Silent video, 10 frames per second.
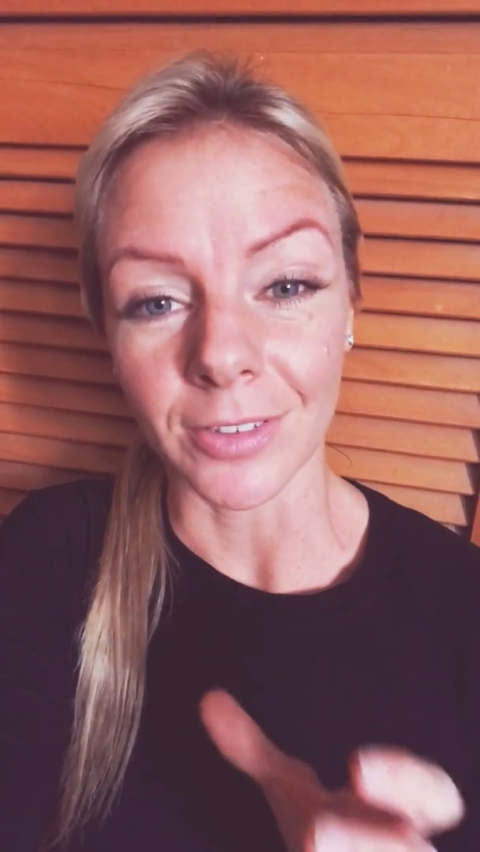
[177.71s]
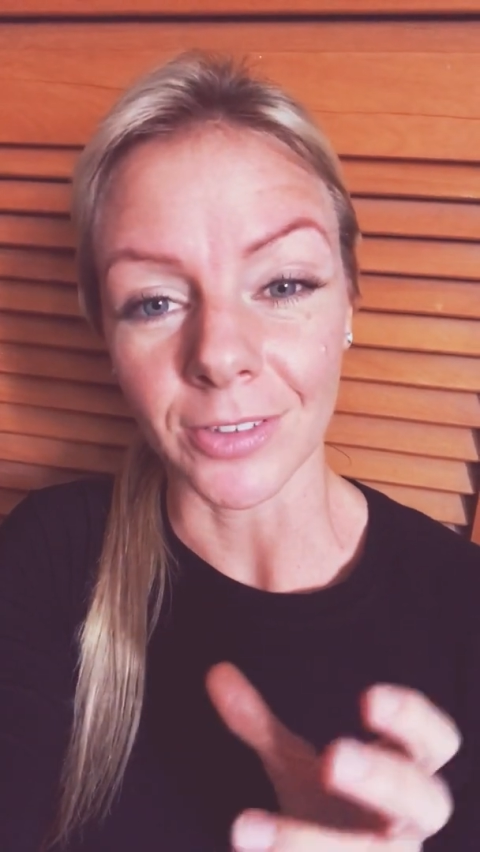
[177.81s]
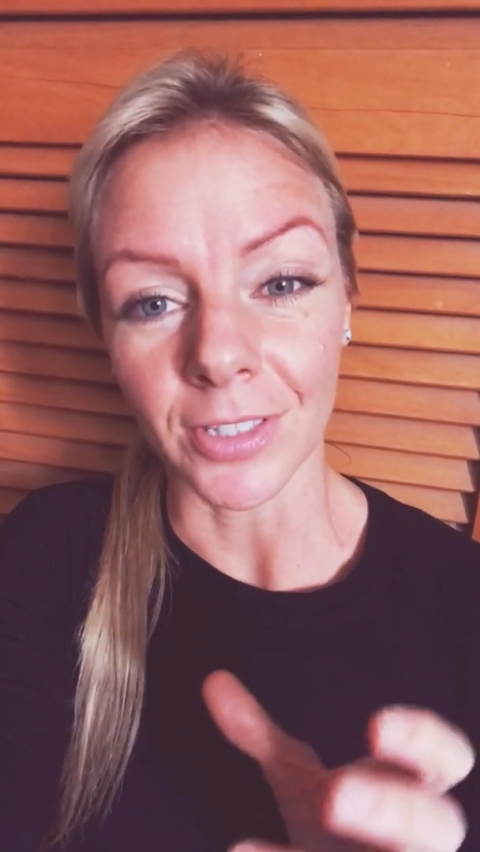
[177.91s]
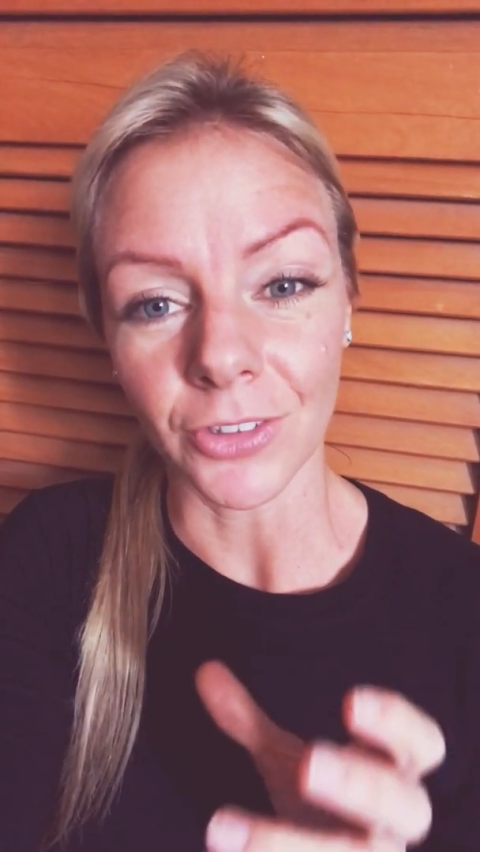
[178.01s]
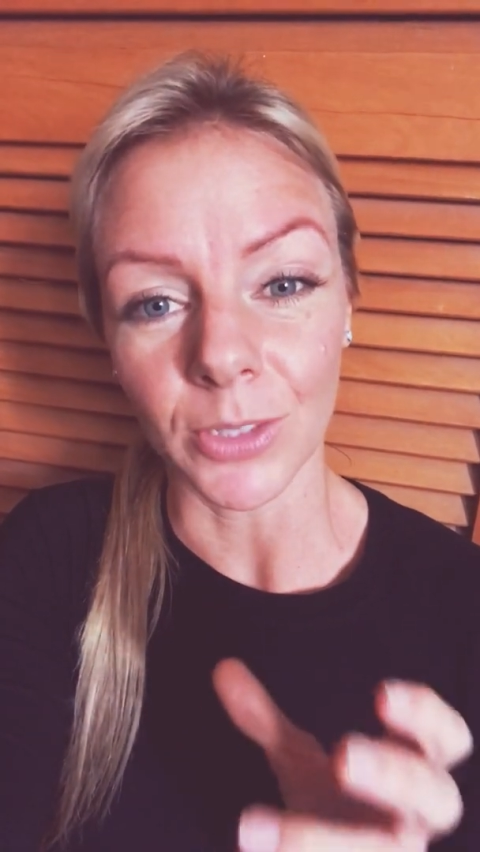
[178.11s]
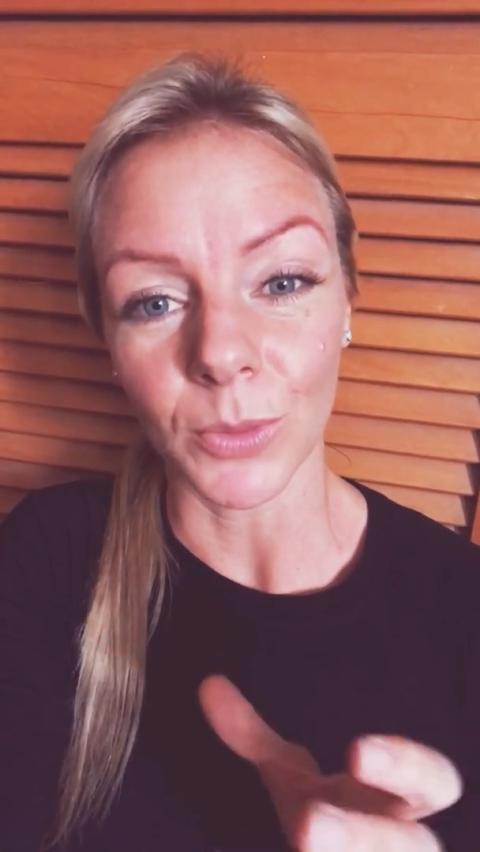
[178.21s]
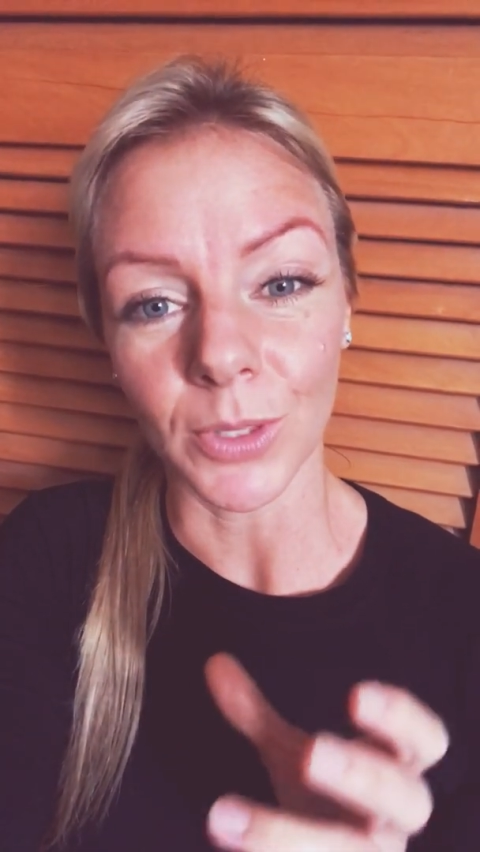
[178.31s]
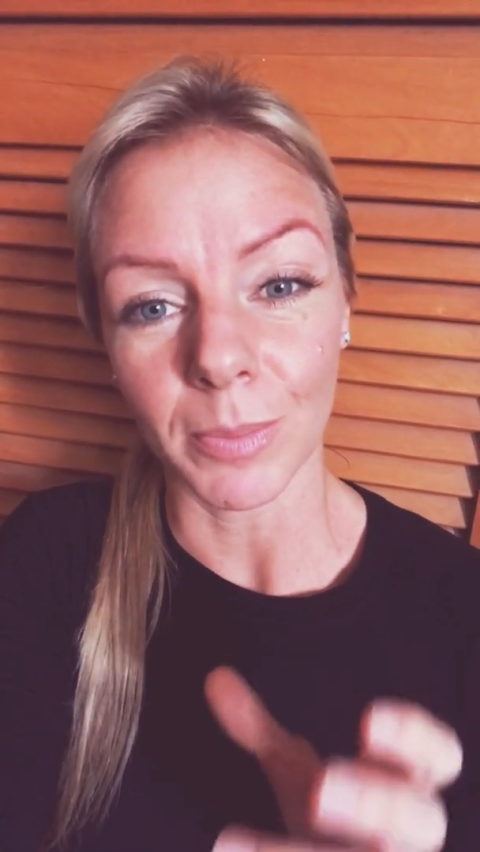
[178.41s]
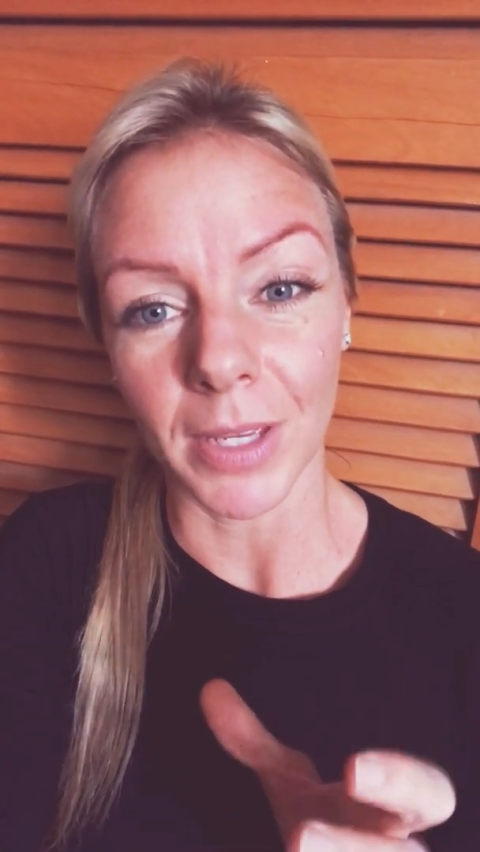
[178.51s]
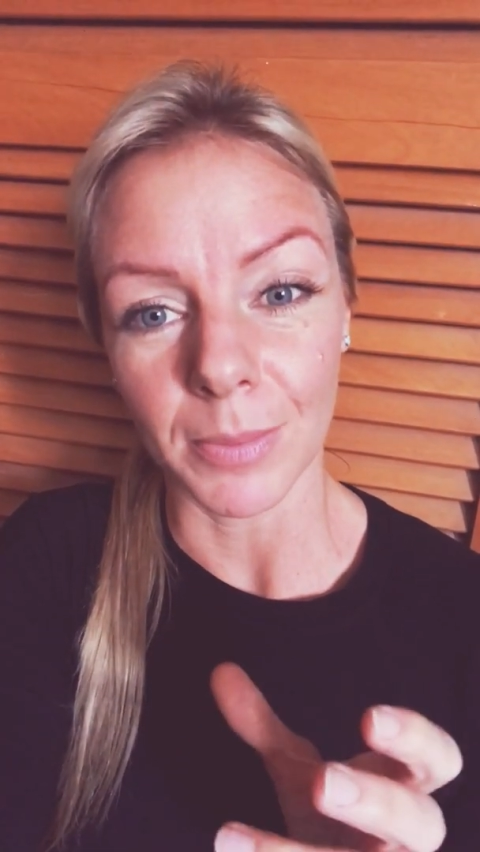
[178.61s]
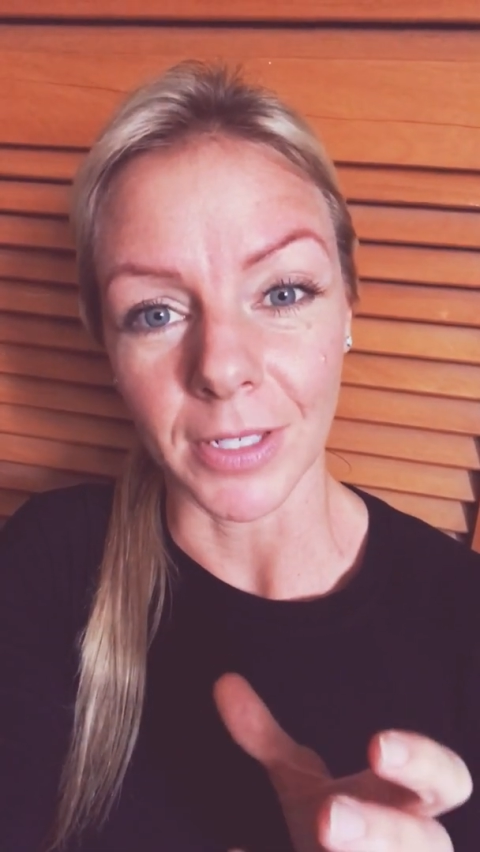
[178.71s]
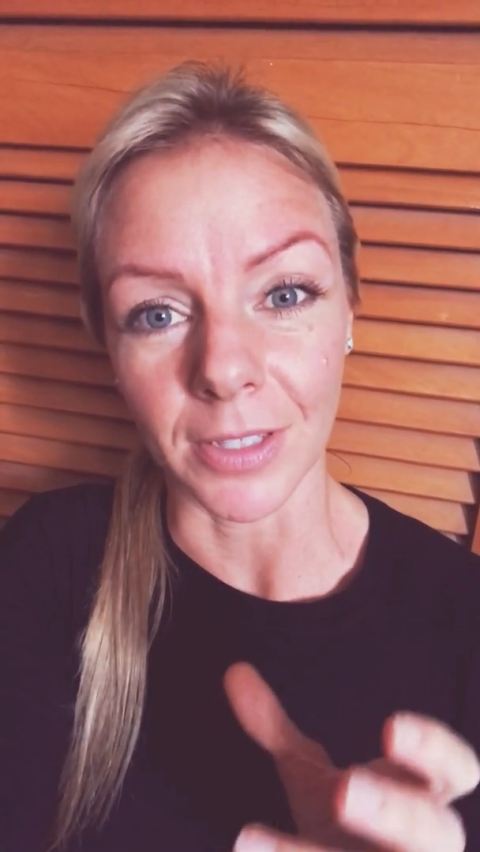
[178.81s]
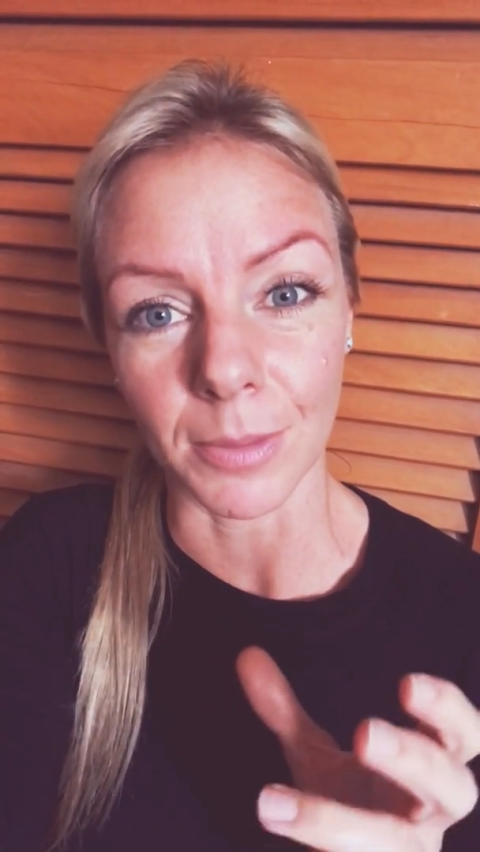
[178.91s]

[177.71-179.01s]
essentially what the